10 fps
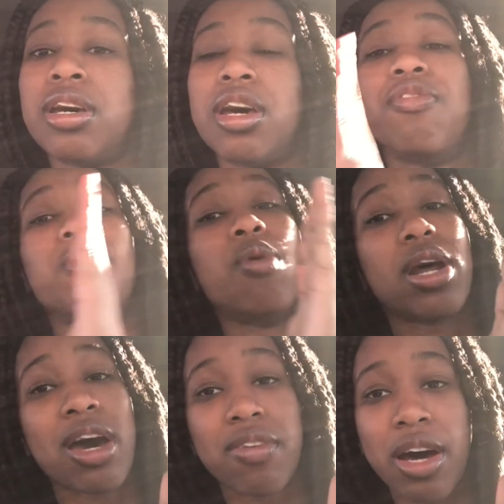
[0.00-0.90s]
If you want to
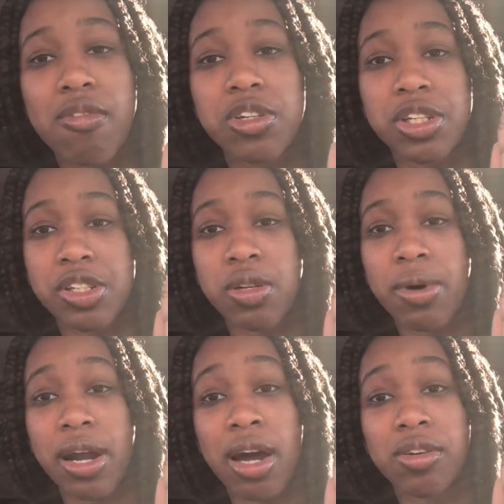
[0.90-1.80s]
have a conversation
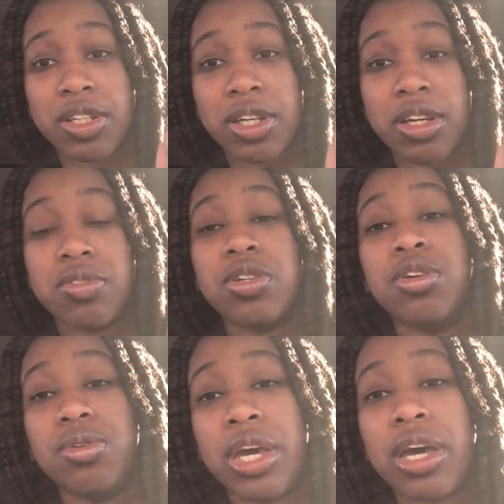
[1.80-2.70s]
about Irish slaves,
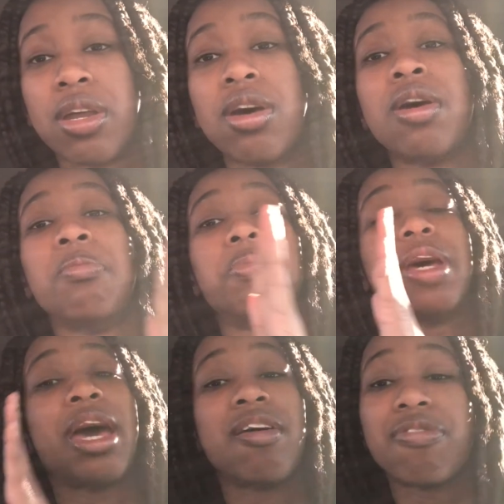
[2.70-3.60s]
you can. But
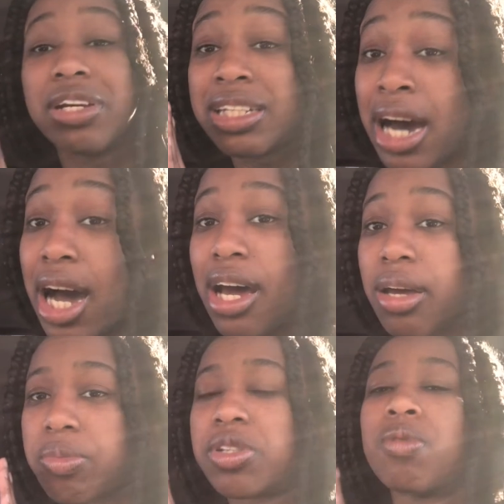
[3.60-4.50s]
every
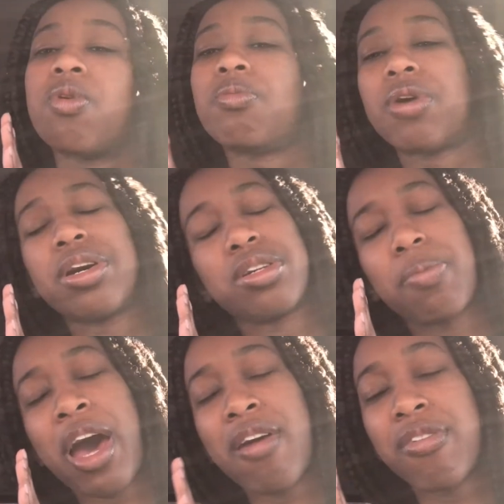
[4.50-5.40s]
time someone brings up
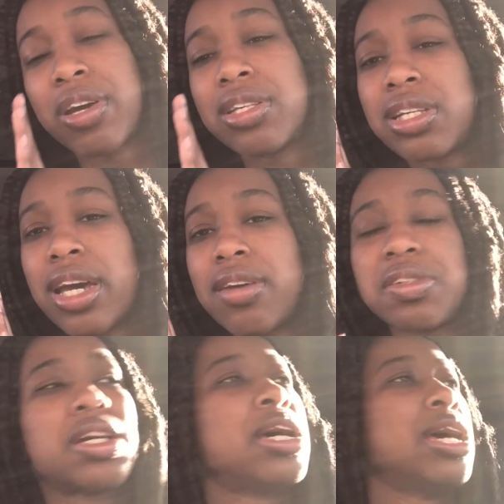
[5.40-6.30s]
African
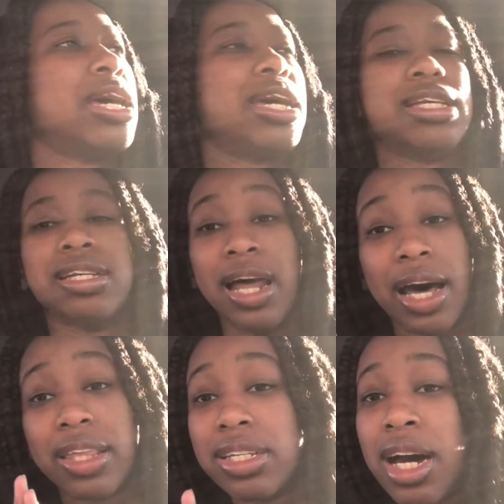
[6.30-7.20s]
slaves, it's
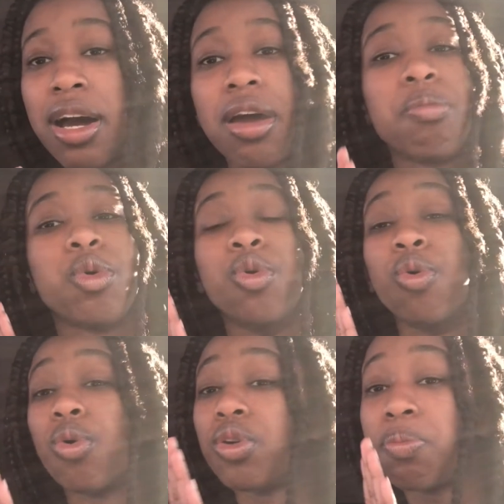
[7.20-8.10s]
not the time
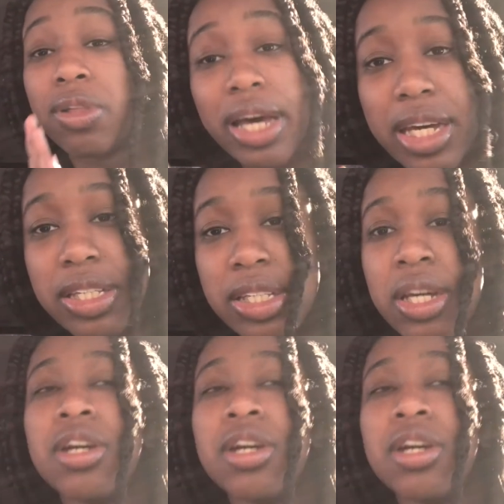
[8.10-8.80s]
nor the place